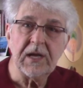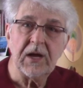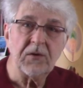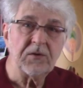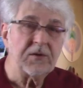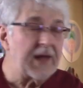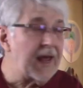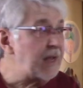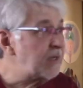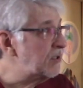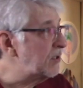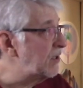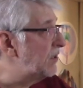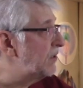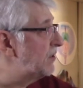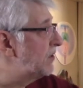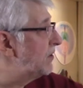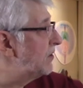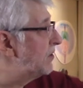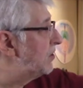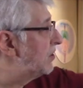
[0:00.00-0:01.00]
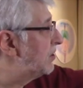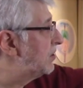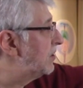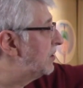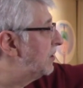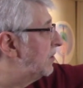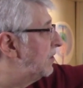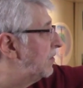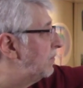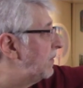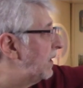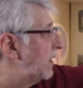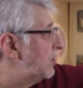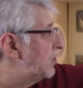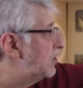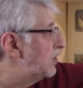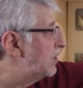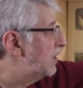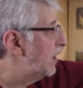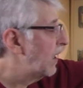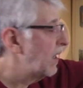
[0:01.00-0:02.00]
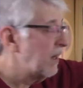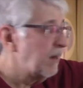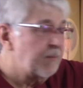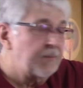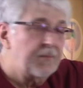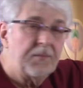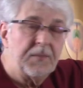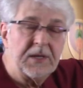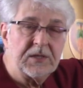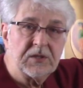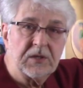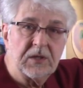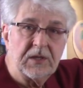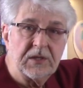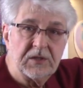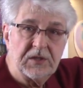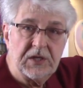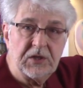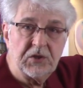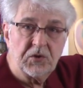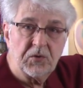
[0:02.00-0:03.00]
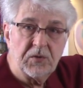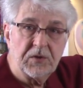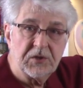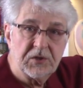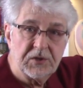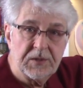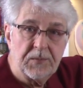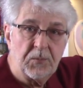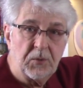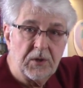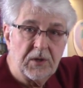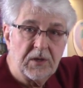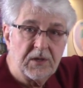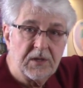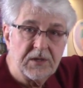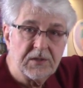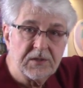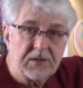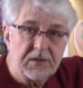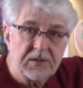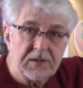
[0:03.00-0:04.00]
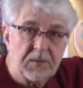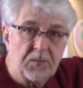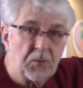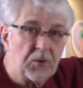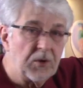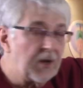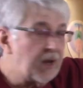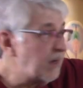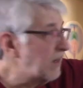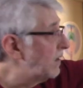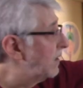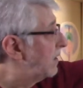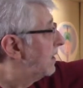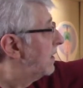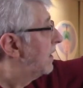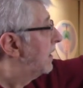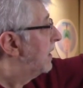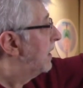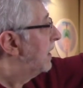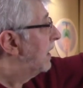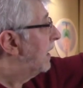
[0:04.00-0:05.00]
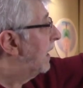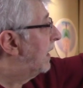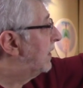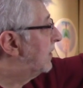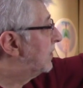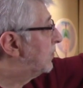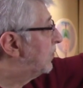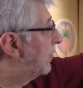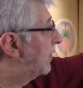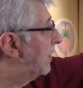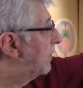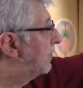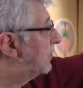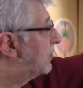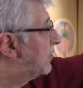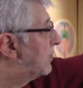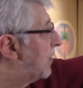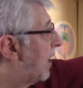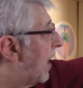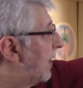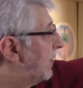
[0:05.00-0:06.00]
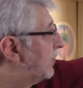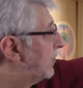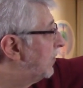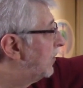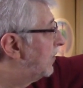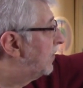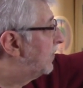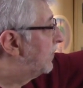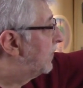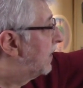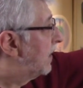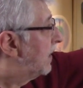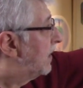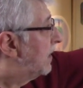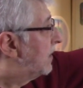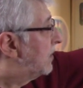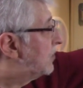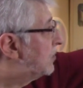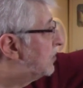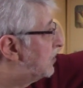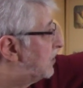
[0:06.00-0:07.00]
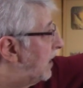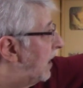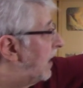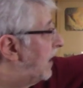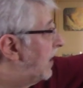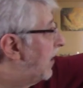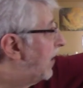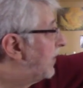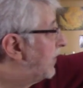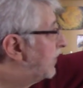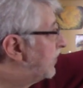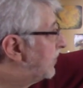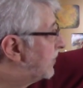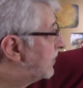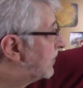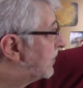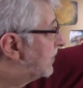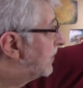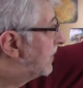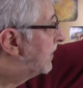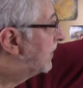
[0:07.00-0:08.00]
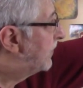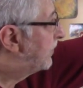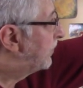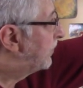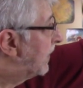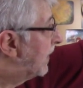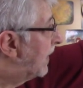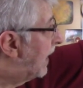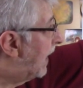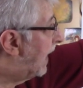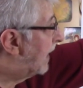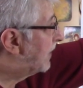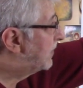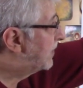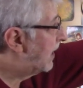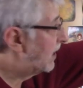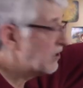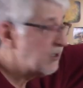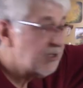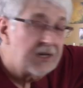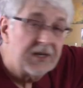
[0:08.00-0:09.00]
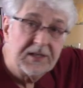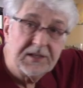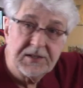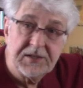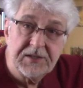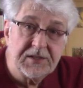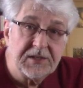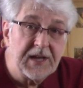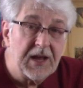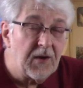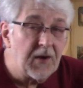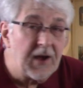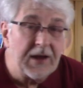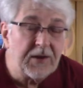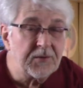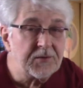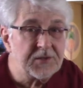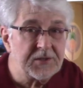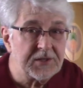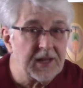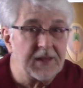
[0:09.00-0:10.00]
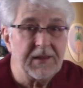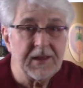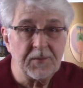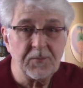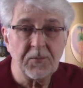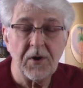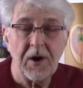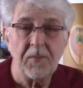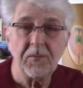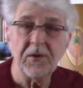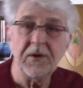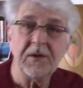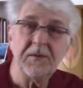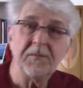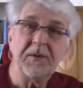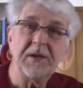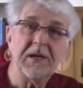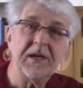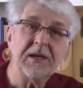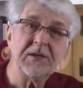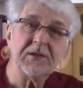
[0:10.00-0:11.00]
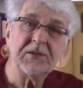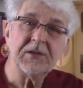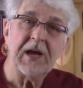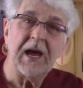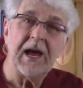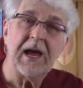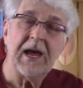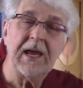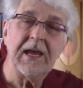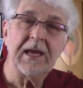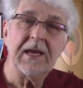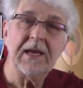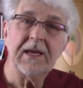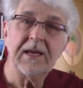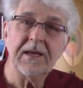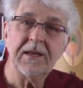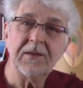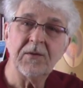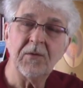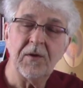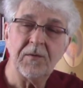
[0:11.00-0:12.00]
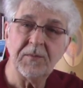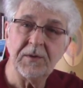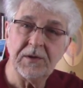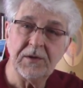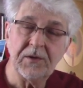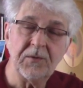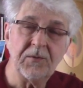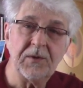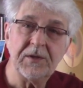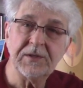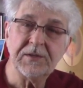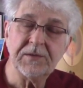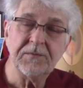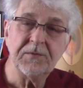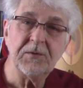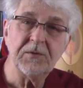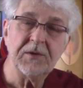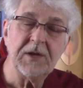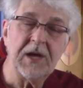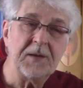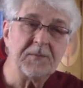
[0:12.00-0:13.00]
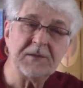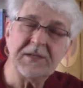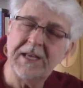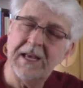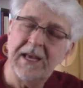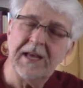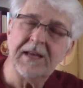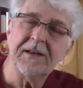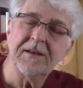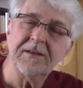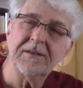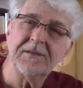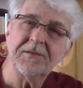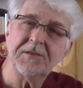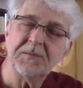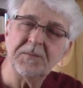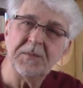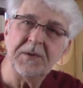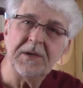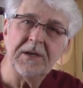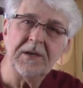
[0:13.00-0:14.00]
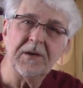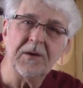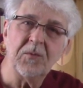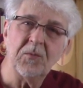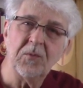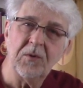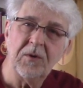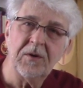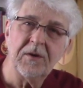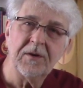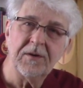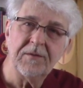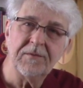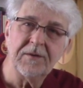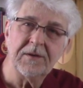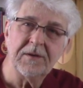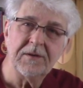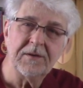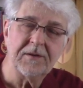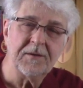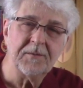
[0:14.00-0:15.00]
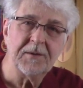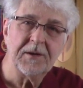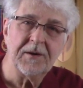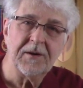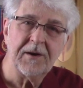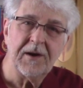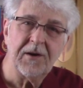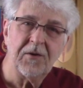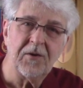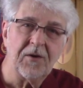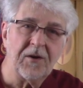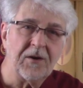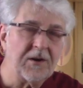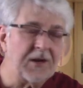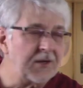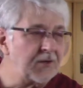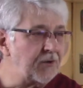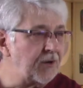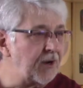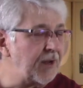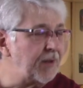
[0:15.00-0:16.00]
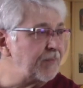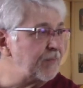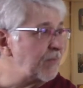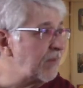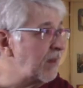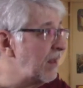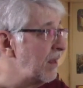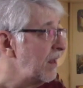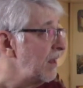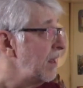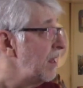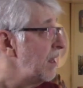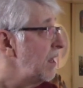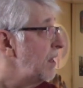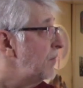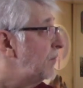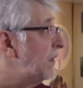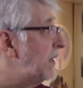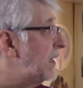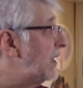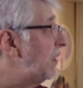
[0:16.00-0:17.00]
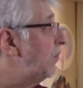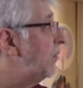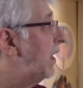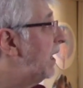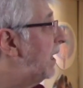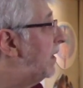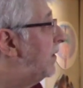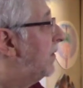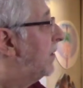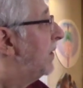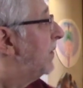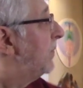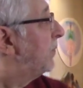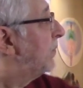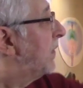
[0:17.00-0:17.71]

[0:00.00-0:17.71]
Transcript: Now, Daskalos is just means uh, basically teacher in Cyprian. He's a Cypriot, and his real name is Doctor Stylianos Atteshlis. Now, I don't say that properly because I, though I've been to Greece a few times, can't speak a word of it, no matter how hard I try. But anyway.